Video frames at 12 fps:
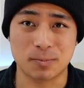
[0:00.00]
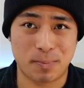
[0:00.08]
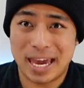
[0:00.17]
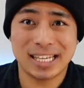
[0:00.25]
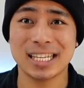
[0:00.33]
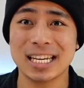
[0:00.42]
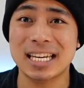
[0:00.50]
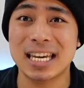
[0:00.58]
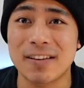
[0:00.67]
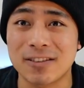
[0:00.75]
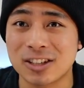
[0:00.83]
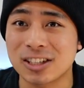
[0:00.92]
basic
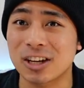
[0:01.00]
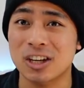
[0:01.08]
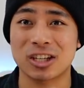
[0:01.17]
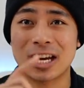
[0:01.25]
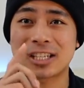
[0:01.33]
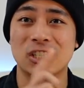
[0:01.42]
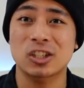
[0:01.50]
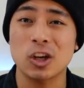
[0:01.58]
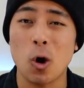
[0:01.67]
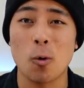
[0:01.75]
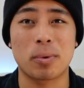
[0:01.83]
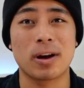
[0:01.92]
gifts such as
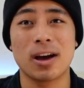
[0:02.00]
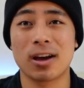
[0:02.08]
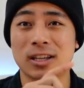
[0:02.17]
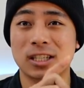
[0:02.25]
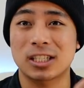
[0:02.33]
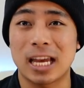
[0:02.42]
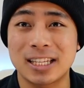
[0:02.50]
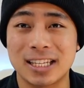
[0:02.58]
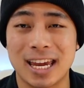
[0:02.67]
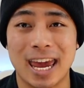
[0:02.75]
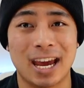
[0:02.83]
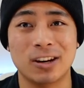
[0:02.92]
soap,
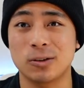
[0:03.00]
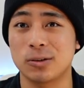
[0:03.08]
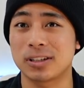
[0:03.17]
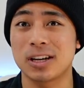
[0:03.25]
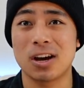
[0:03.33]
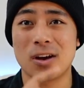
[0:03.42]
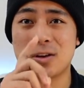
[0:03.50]
scented candles,